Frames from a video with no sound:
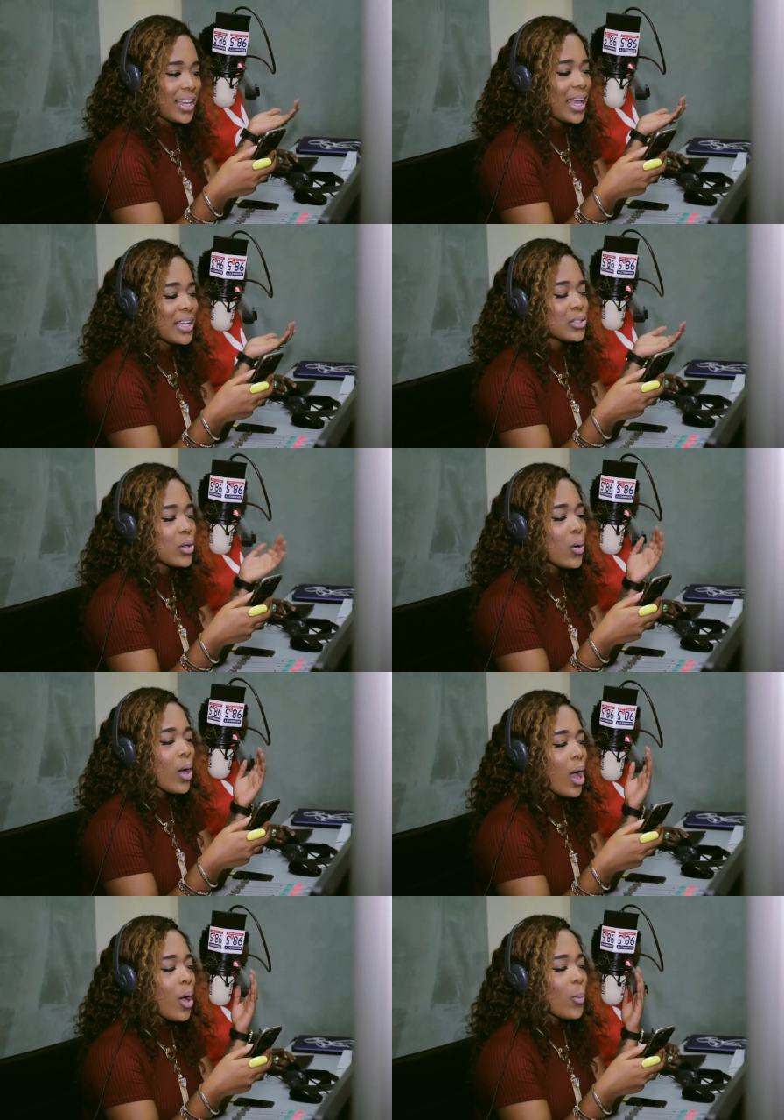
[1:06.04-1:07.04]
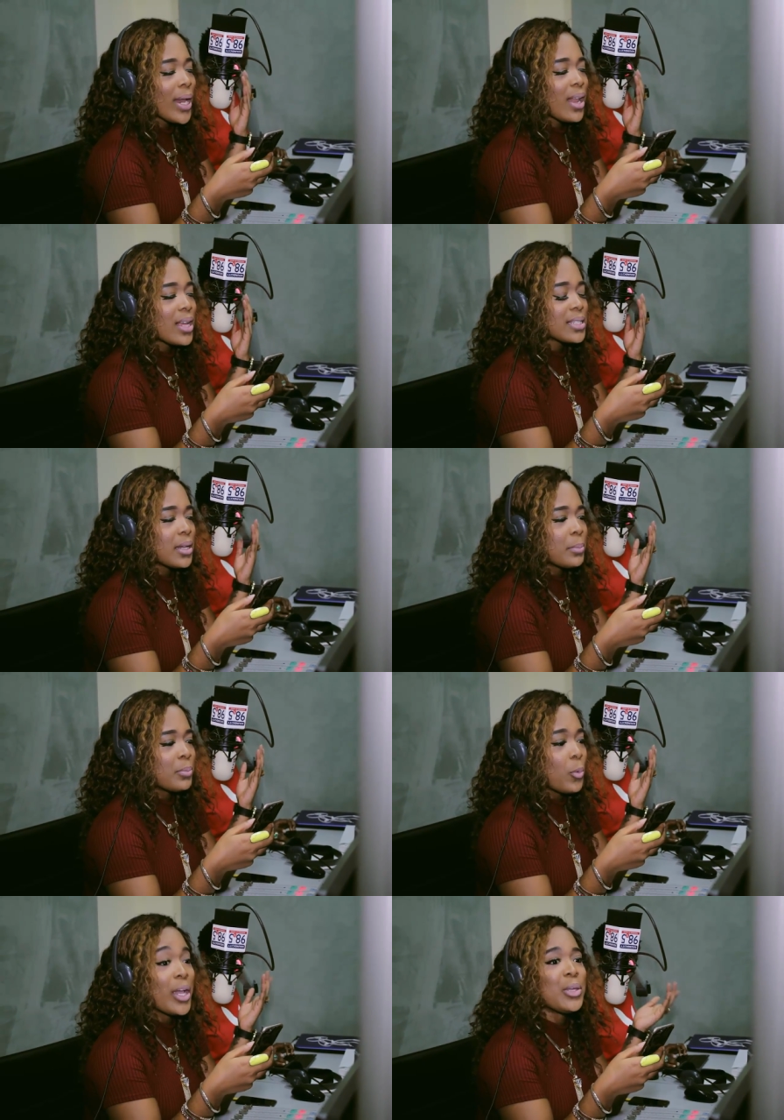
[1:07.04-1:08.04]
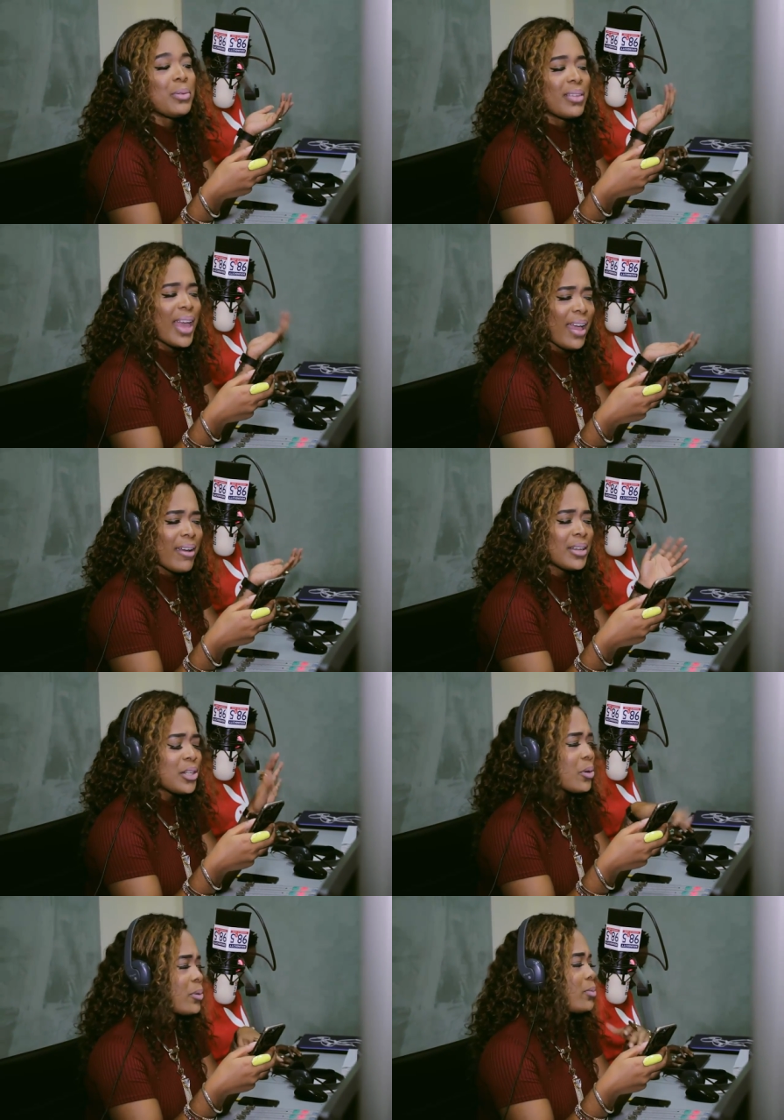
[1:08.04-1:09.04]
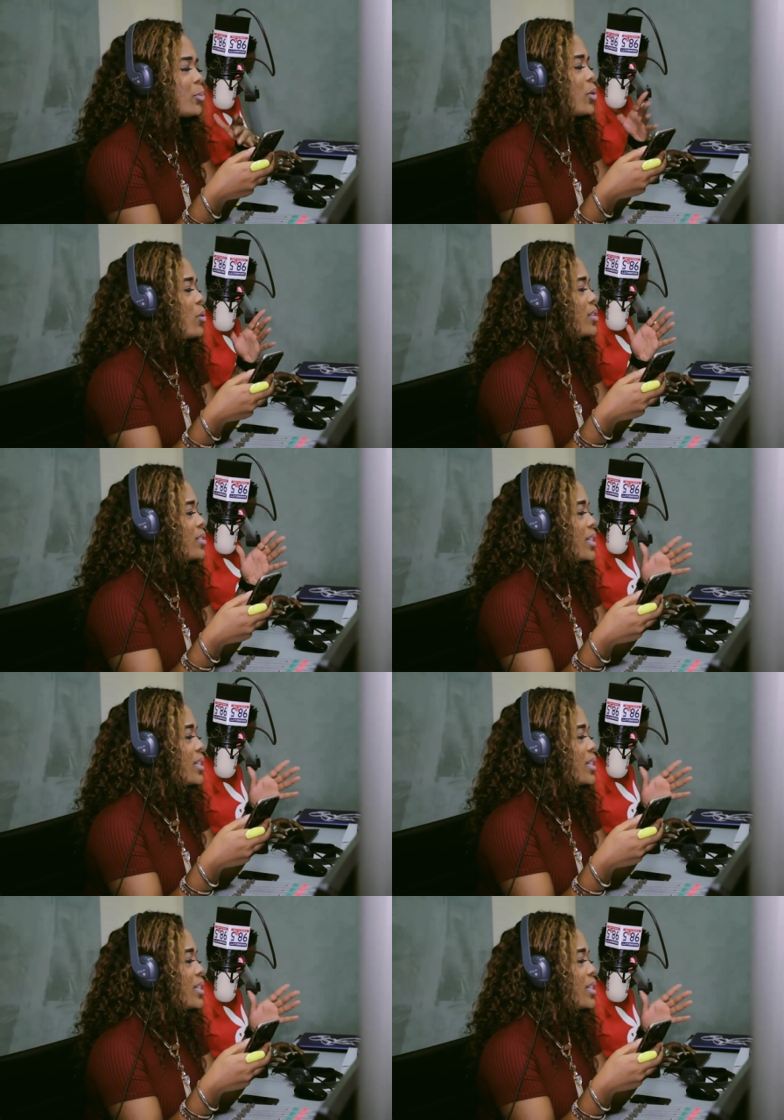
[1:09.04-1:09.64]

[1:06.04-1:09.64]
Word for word: Yeah. So when last were you there? And you know, with all the